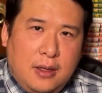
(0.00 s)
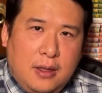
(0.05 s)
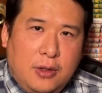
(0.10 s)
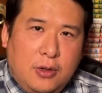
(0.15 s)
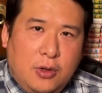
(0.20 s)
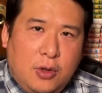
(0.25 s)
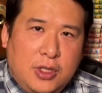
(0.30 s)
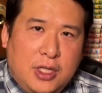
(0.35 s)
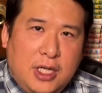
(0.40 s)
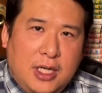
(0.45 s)

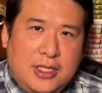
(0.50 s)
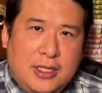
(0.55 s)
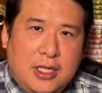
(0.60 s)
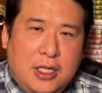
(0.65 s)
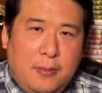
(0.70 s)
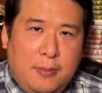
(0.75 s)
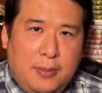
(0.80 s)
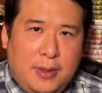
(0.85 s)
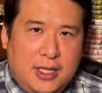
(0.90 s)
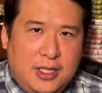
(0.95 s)
you're tasting
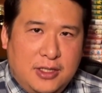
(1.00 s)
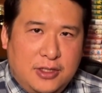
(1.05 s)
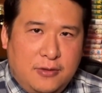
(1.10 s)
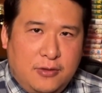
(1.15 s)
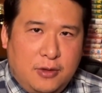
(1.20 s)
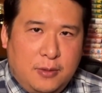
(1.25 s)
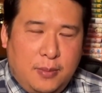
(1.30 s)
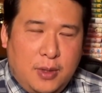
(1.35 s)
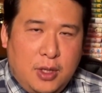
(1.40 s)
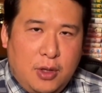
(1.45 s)
a piece of
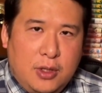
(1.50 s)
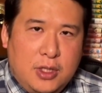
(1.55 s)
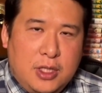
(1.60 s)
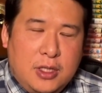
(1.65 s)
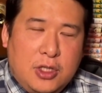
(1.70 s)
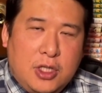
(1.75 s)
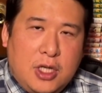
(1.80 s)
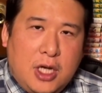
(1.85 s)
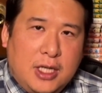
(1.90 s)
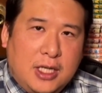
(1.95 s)
American
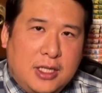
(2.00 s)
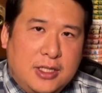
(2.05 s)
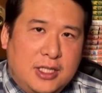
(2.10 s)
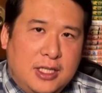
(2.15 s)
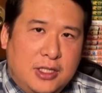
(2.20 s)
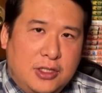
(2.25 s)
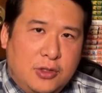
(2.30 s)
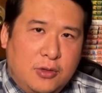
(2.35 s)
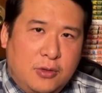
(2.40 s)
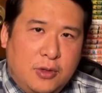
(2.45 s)
Chinese
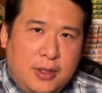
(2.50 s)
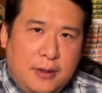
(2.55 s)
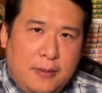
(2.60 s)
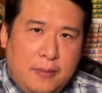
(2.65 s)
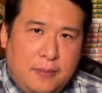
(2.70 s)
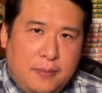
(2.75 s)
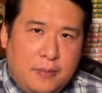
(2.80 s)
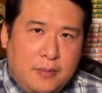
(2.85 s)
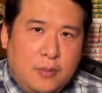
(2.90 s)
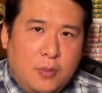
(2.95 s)
history,
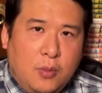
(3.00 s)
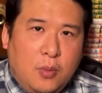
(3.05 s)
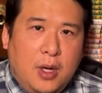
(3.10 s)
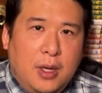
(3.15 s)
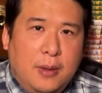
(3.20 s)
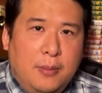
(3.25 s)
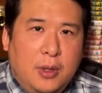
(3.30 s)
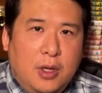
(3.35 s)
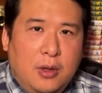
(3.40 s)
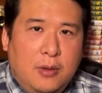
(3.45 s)

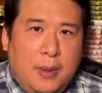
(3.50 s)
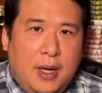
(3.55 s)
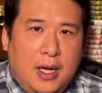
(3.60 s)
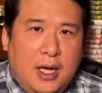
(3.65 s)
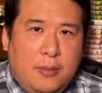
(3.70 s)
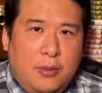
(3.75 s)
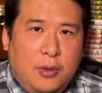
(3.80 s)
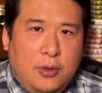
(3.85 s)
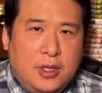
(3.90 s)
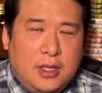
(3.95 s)
one built by
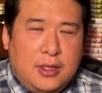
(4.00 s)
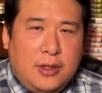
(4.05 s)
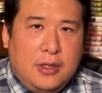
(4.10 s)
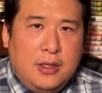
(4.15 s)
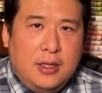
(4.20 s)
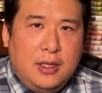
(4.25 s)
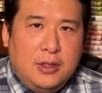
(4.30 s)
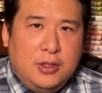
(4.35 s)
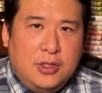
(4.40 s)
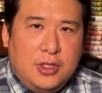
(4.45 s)
immigrants,
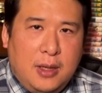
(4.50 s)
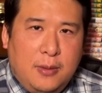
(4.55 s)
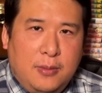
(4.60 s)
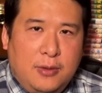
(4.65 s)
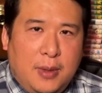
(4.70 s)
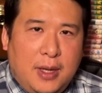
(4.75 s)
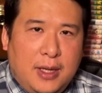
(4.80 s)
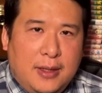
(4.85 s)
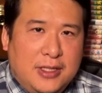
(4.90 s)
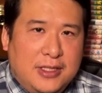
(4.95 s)

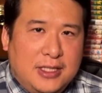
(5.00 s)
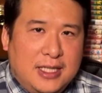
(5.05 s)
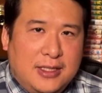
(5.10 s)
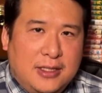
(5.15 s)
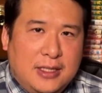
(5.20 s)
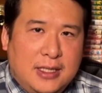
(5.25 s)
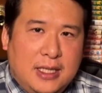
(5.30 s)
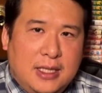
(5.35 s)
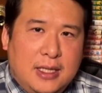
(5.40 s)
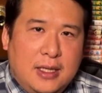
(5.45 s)
shaped by
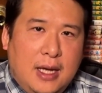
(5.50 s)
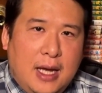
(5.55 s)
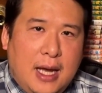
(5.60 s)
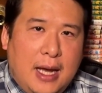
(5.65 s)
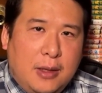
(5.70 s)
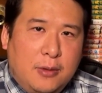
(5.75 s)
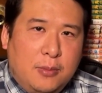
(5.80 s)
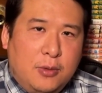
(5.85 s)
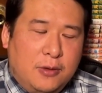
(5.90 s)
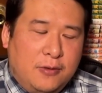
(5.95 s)
necessity,
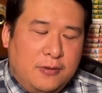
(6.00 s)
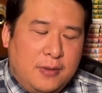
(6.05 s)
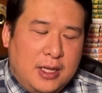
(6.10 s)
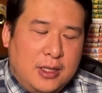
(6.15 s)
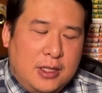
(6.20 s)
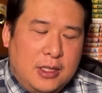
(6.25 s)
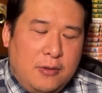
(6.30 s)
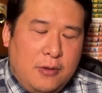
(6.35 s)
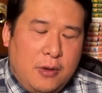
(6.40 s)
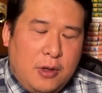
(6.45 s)
and
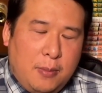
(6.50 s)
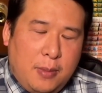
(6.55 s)
perfected for the